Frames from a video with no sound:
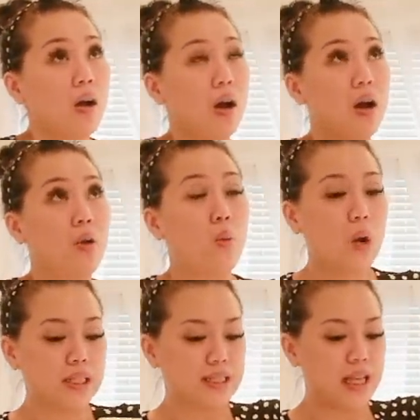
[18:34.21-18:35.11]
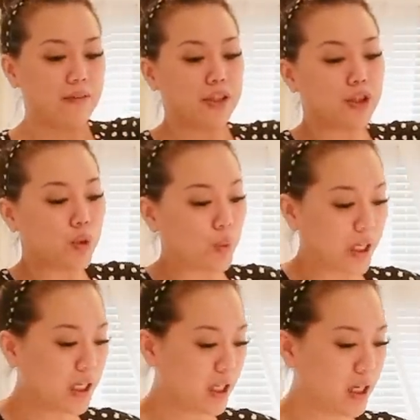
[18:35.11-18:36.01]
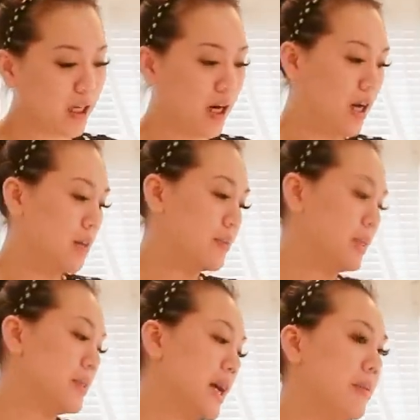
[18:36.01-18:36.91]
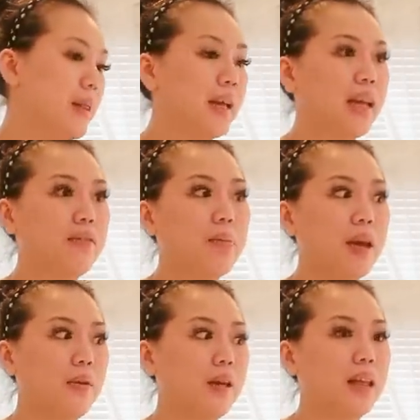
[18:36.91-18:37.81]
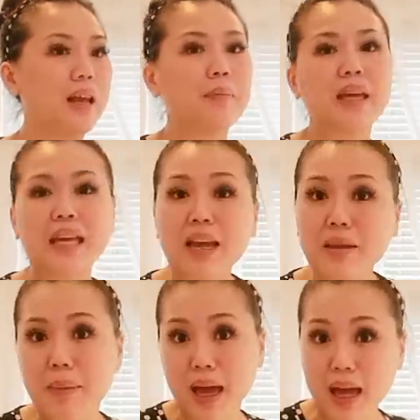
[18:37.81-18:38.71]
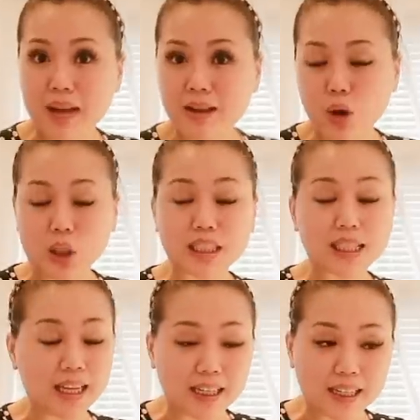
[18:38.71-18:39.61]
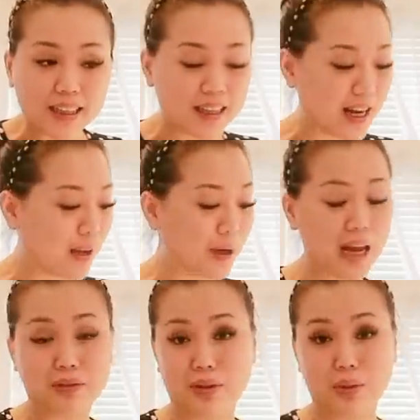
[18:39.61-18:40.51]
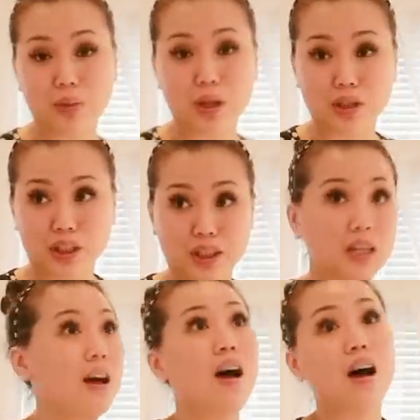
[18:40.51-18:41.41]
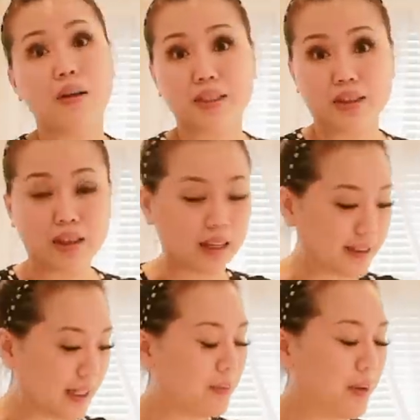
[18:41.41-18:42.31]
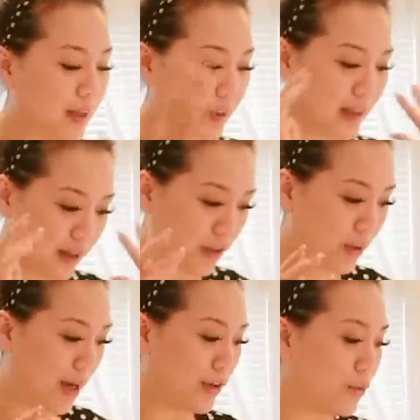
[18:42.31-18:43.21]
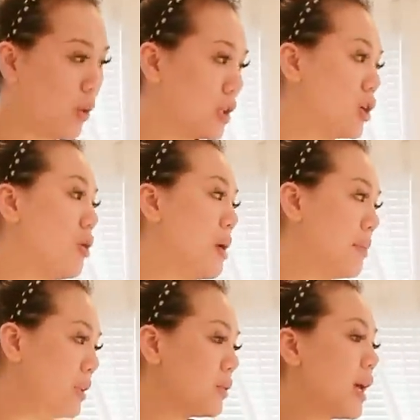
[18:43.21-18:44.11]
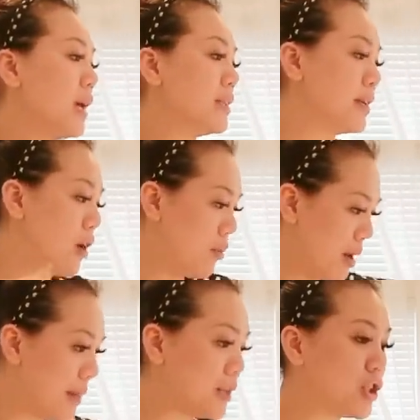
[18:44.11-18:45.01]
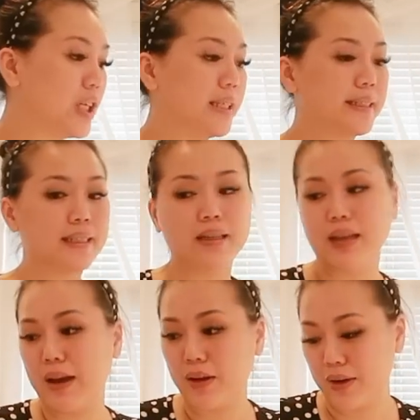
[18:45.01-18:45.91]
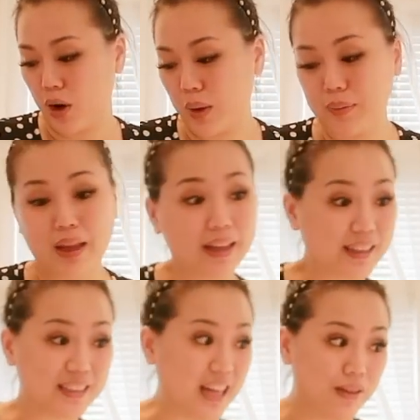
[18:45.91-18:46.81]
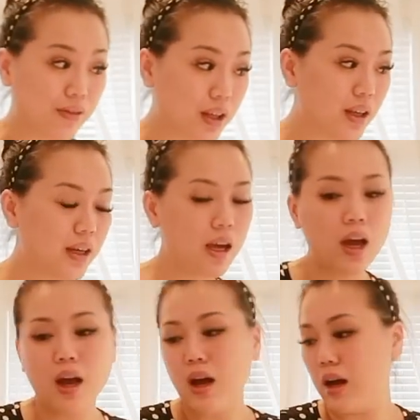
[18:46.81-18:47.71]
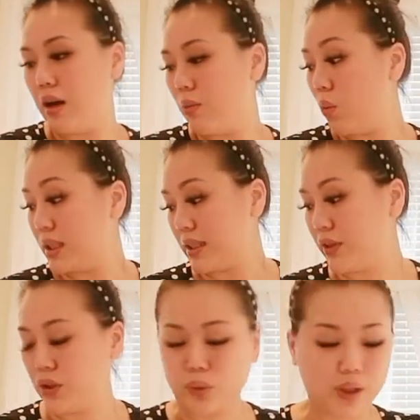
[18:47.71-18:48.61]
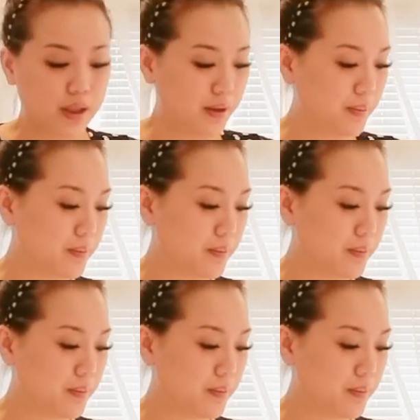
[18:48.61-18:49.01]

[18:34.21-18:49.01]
uh, once every two week. Um, sometime like if the baby like pee on the bed or stain it, then I would have to wash it. Obviously on that day, but you, I do wash all my pillowcase and all my bed sheets and and all my blankets and everything um, once every two weeks.